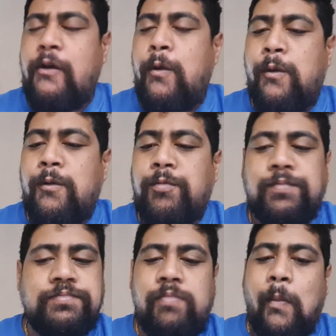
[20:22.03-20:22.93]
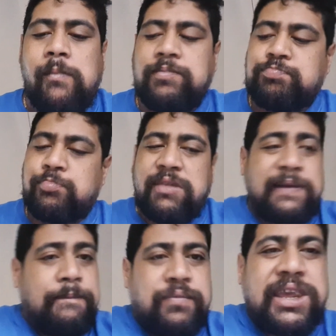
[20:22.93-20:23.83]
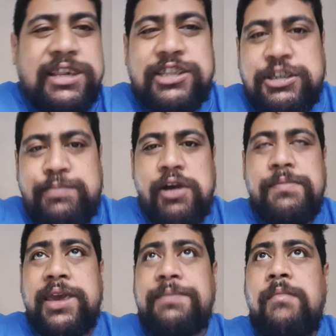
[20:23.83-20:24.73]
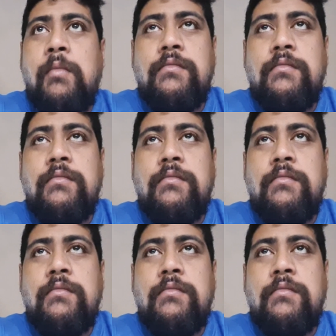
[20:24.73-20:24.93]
Oh, that hit the spot, man.